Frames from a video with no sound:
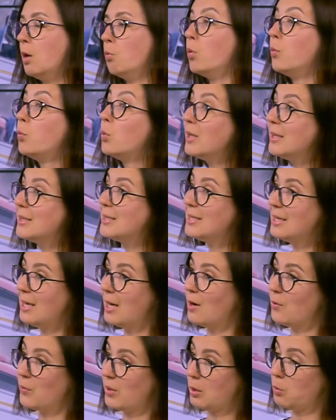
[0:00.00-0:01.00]
We will see
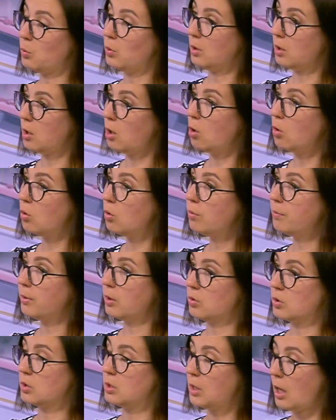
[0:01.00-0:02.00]
how that will go,
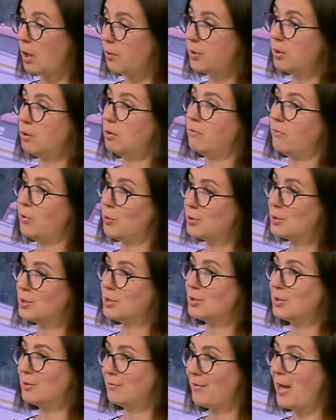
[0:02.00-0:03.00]
because now the
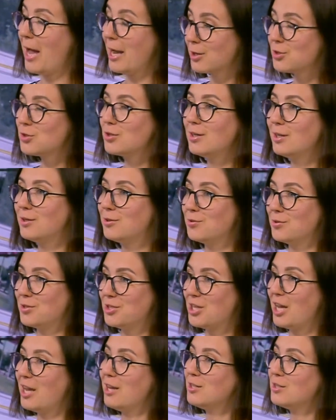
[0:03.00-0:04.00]
universities have actually to
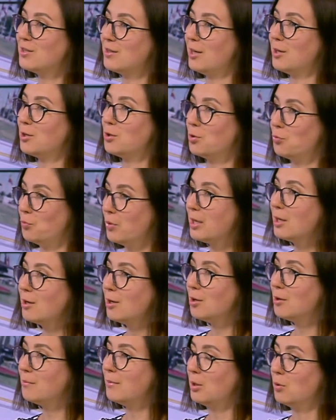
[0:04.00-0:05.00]
change their
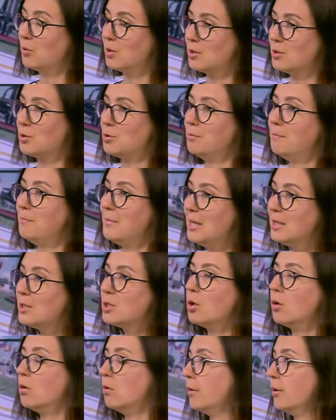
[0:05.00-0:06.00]
curriculum in order to
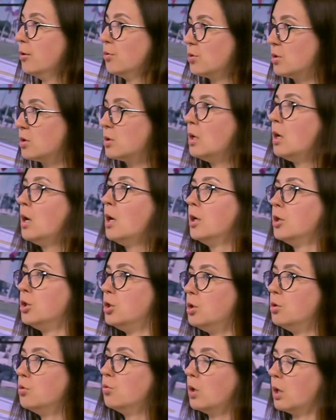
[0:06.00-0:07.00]
meet all those
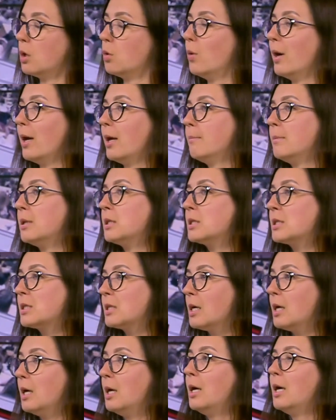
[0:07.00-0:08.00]
new requirements.
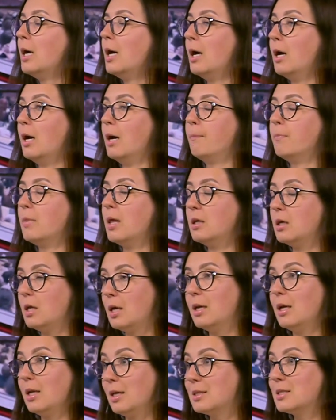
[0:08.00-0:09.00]
And
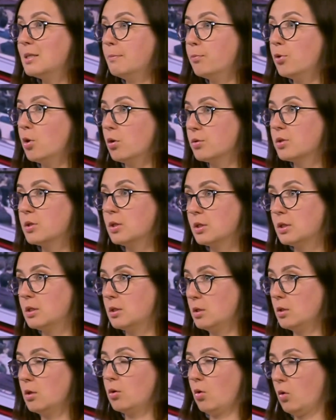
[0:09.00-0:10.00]
it's a process.
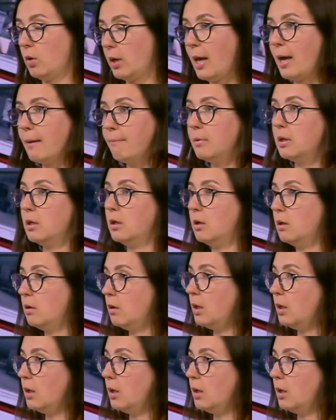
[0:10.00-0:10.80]
It's not going to happen